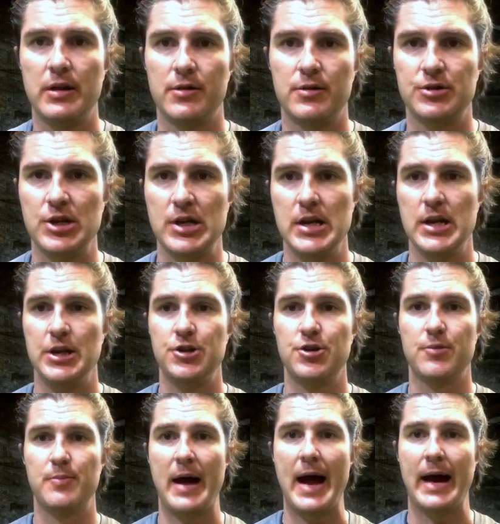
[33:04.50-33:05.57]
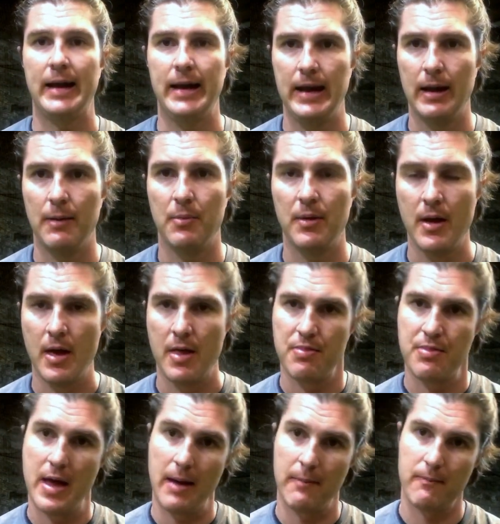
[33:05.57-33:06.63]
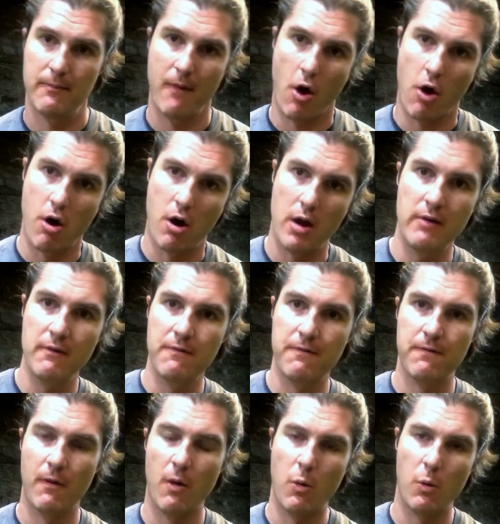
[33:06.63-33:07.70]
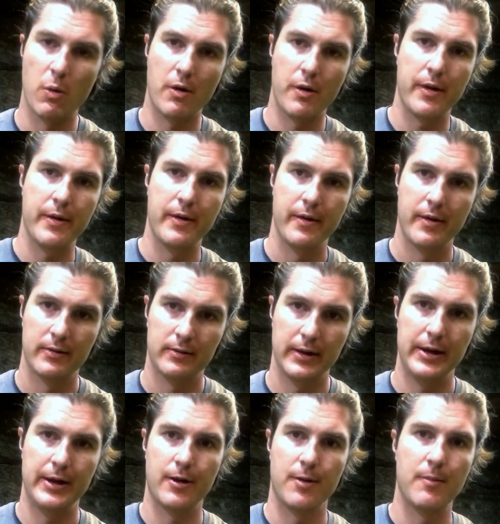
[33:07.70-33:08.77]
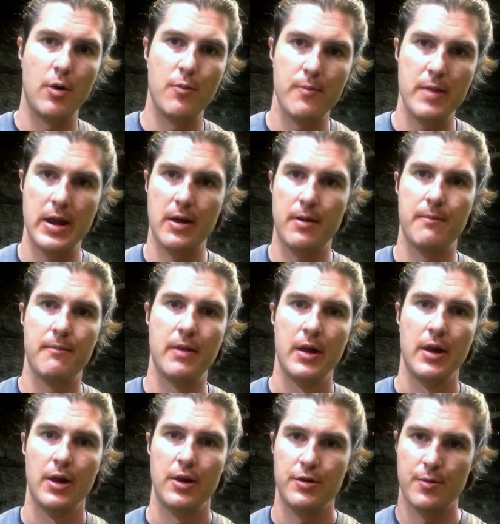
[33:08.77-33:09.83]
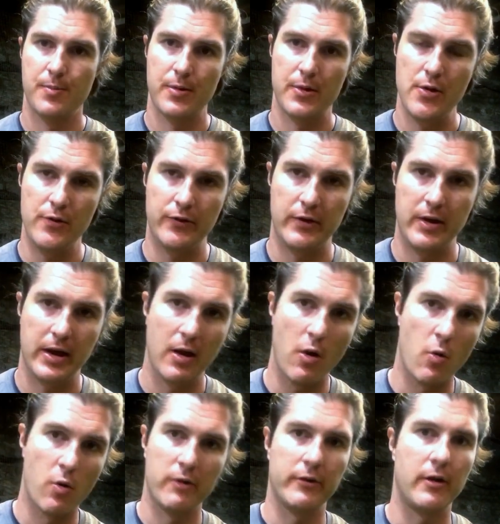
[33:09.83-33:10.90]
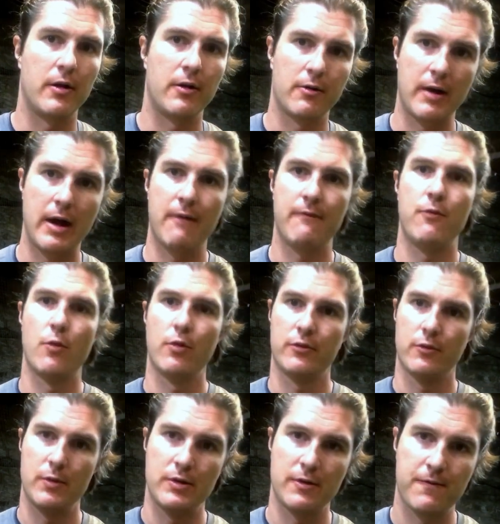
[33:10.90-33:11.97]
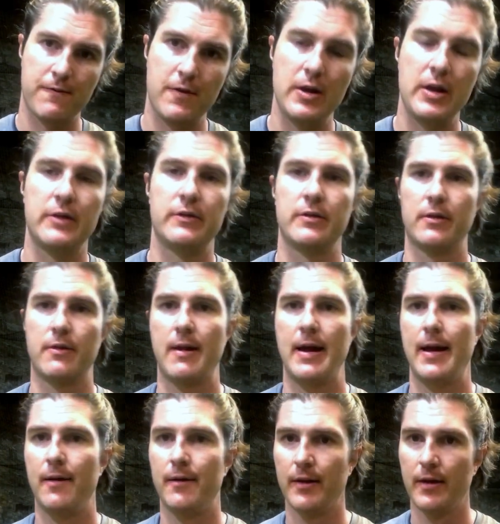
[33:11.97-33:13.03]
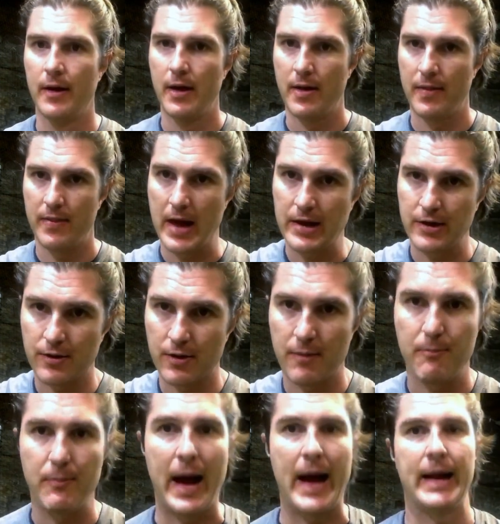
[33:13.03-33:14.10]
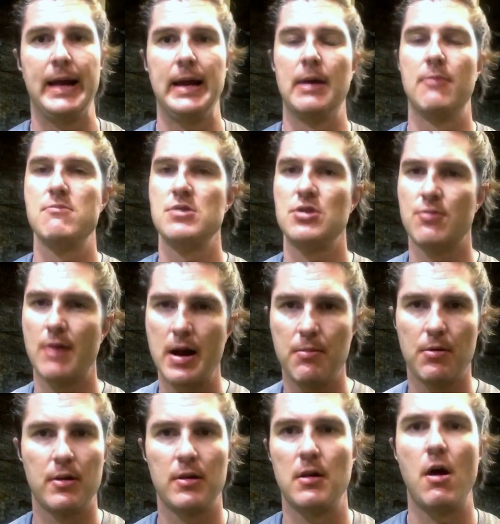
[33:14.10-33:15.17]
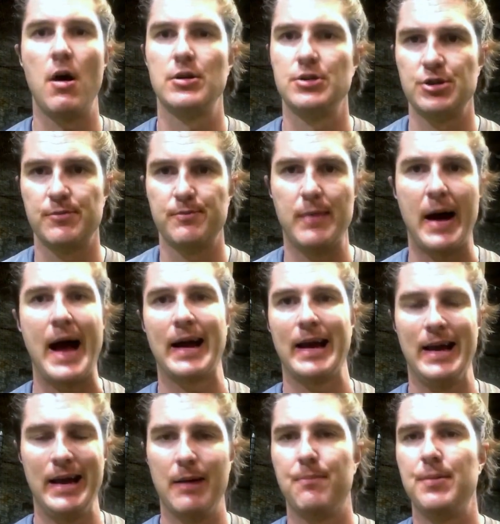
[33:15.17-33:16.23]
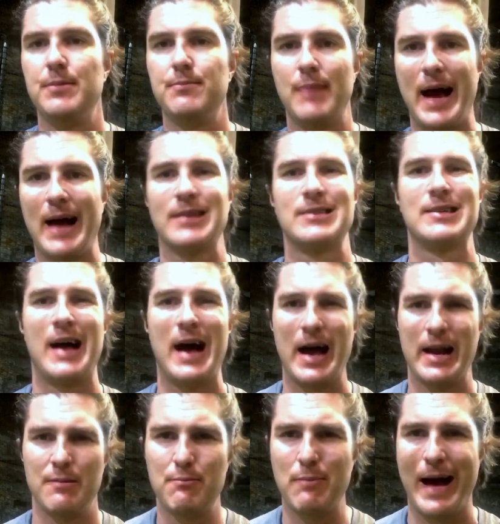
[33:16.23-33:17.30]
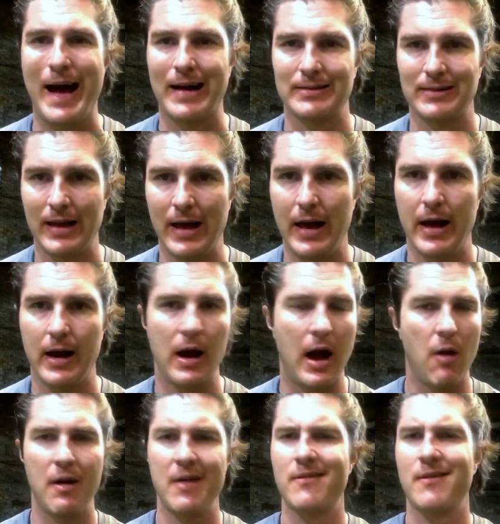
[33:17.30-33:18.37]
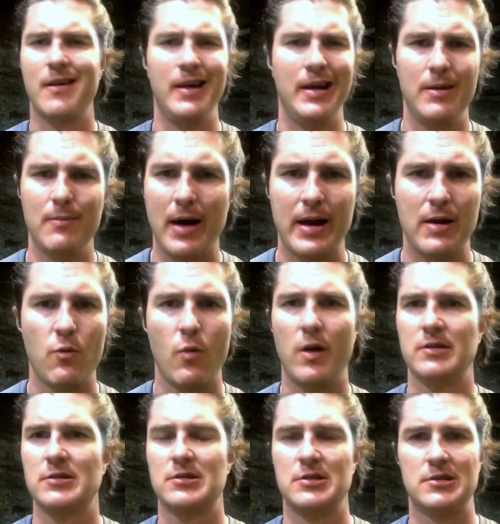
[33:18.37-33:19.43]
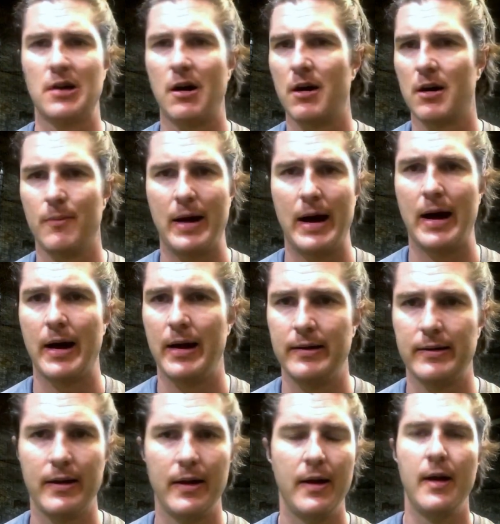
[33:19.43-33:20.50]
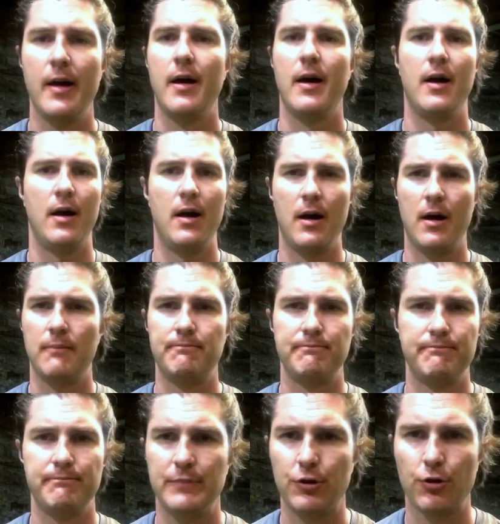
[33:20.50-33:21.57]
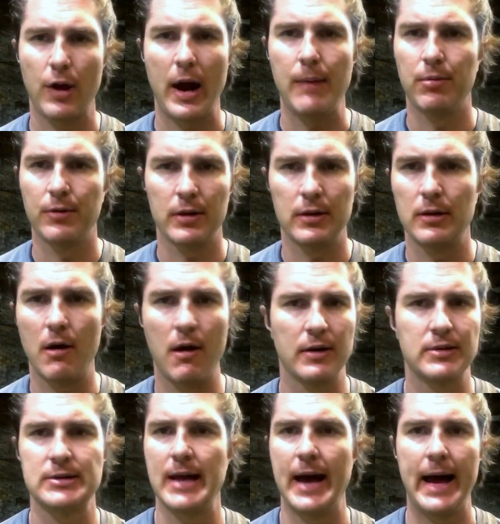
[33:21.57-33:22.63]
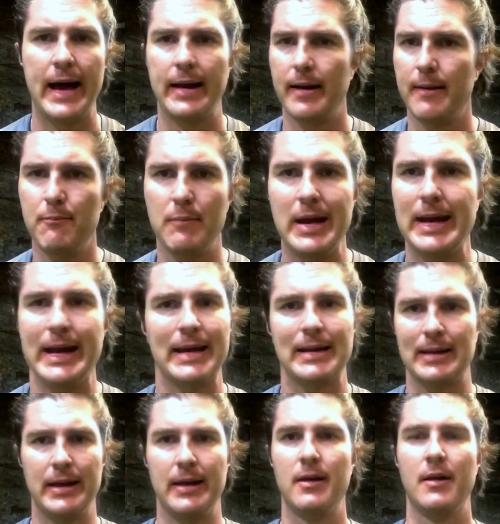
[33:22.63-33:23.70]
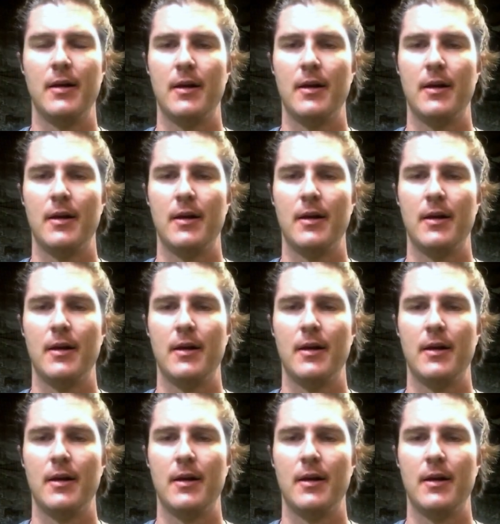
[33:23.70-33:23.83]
energy in your back hip, that on forward linear momentum, you're producing horizontal ground force, and when your foot hits the ground, that your back hip, you're able to launch your back hip and back side and back leg. However anybody wants to talk about it, you're able to launch that immediately.